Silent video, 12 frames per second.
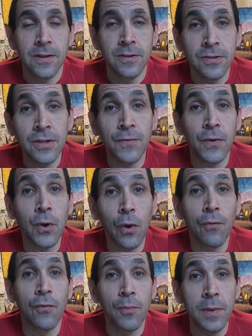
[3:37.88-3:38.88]
it's
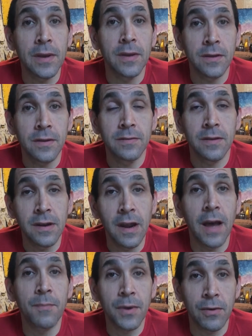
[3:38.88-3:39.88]
difficult for me to
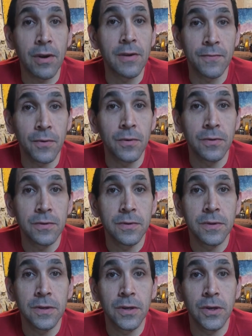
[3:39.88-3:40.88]
not be grateful,
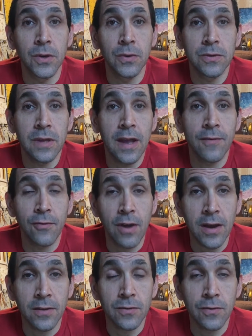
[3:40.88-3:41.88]
you know, and to have
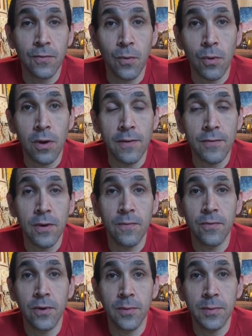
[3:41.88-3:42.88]
gratitude for where I've come
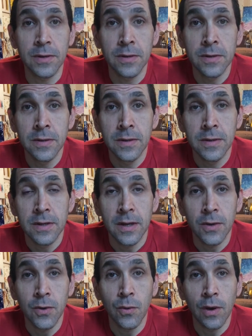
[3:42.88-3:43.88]
from
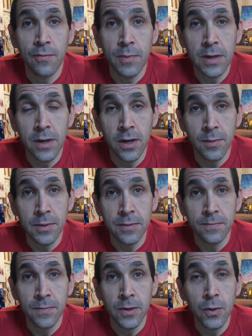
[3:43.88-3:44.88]
and who I've become
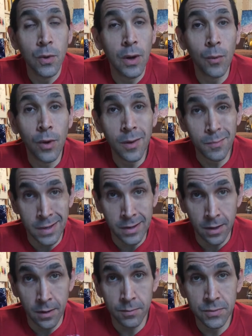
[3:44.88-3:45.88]
and who I want to
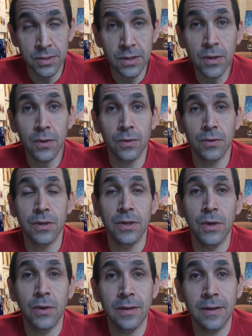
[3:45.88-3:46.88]
become still, you
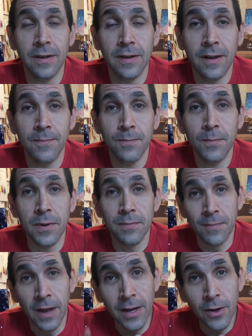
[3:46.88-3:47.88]
know. But
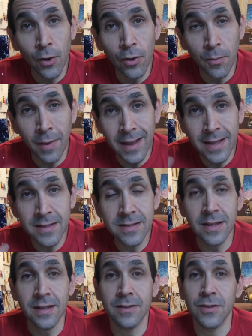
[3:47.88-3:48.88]
I know that my
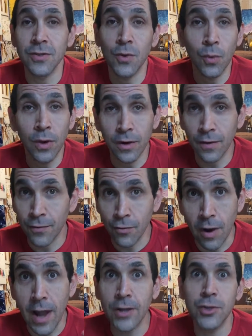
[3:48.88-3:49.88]
instinct is to want to have
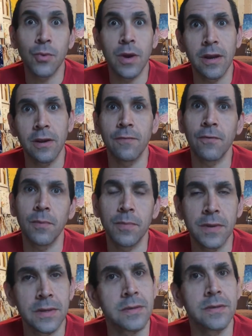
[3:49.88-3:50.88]
graduated from
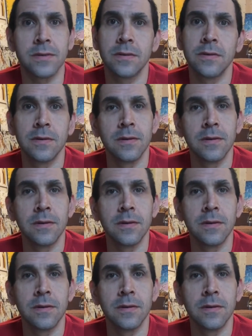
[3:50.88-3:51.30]
this